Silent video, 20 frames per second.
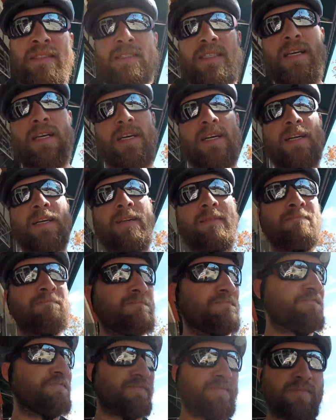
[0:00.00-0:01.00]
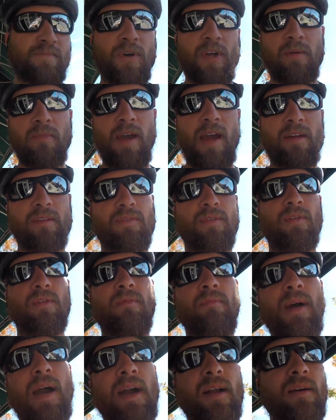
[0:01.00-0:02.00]
um, put it back through
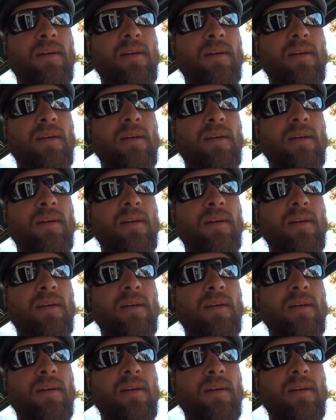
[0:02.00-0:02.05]
and back